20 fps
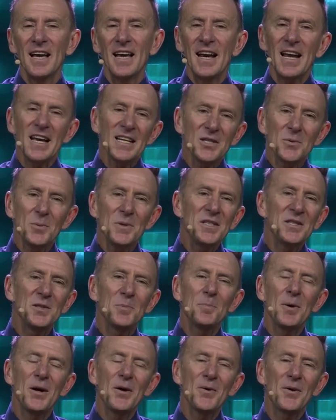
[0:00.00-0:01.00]
And as we
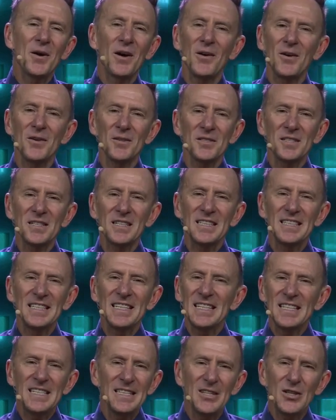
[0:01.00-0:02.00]
spoke, I asked her,
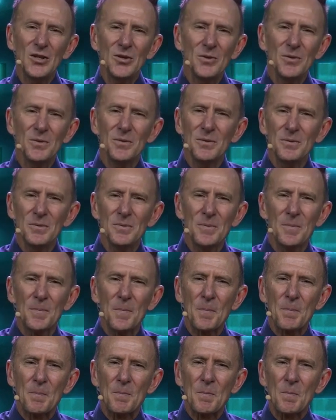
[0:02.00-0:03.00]
didn't you,
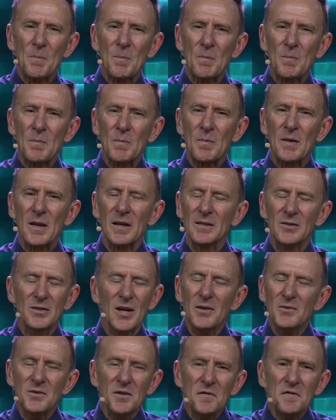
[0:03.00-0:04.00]

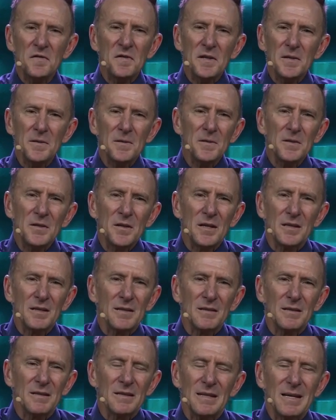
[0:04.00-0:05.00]
don't you feel
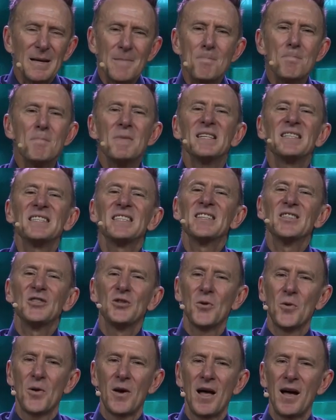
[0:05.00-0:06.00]
a miss
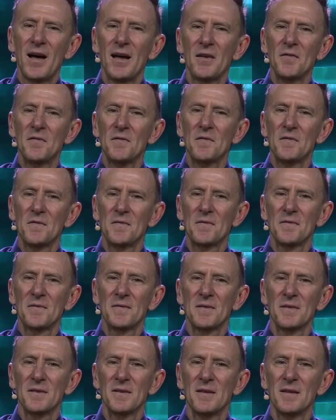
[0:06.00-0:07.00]
in your life?
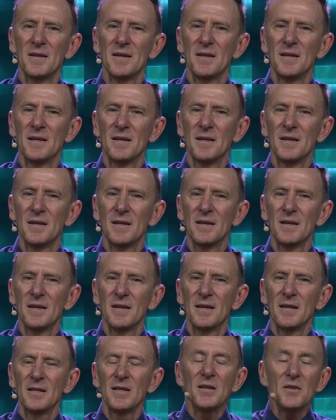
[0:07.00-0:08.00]

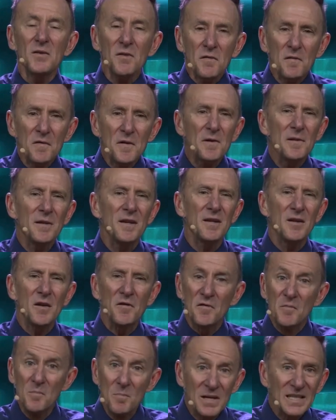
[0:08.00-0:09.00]
Didn't you feel that
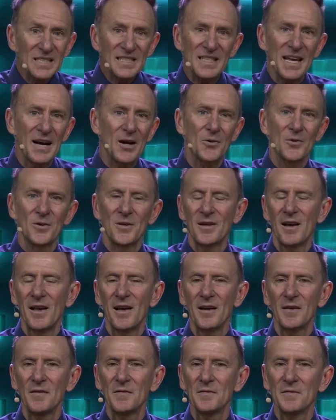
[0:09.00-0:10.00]
you've missed out on
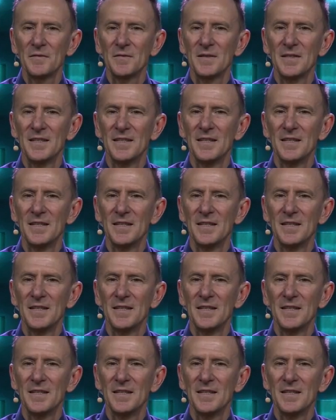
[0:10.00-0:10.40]
life?